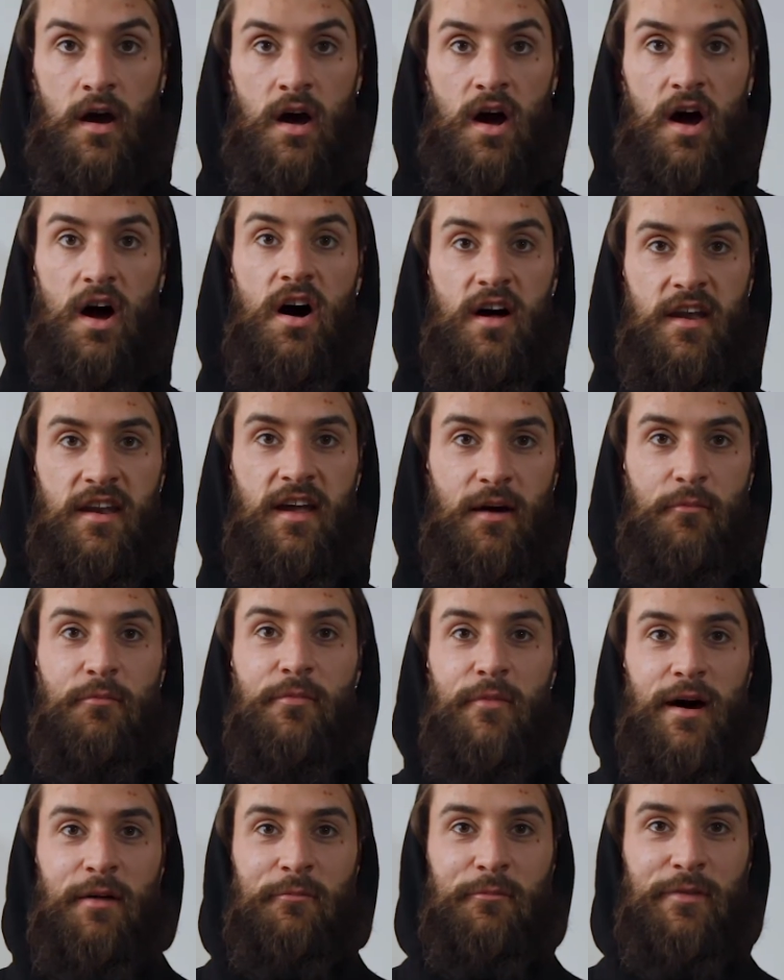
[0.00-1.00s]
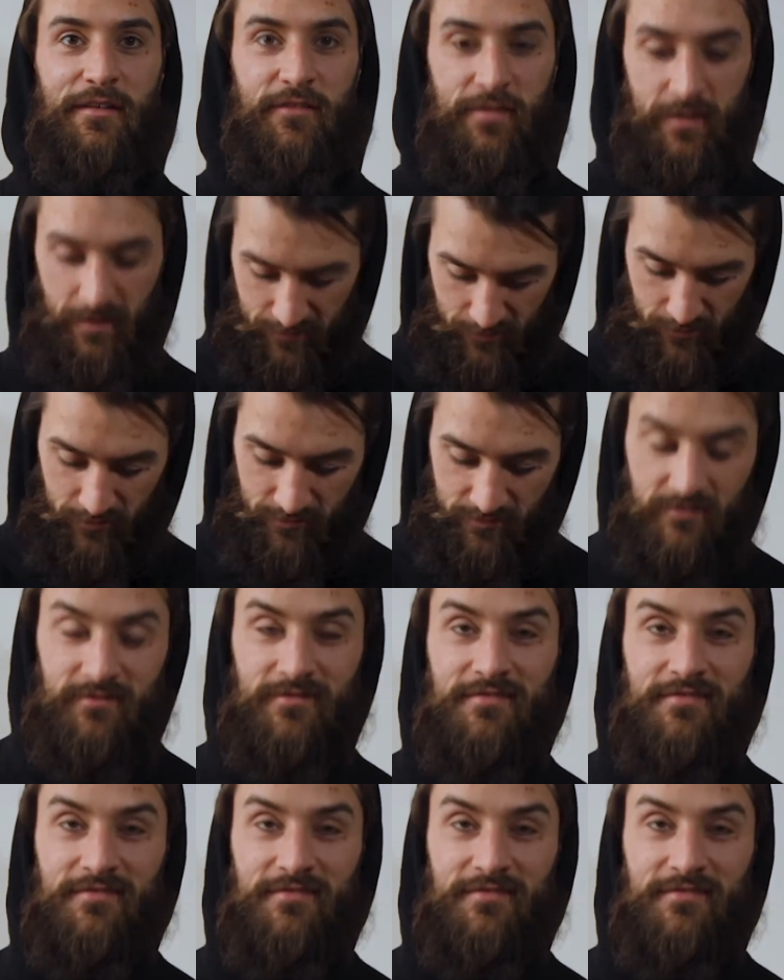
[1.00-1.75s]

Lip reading: Oh no, I'm leaving this on.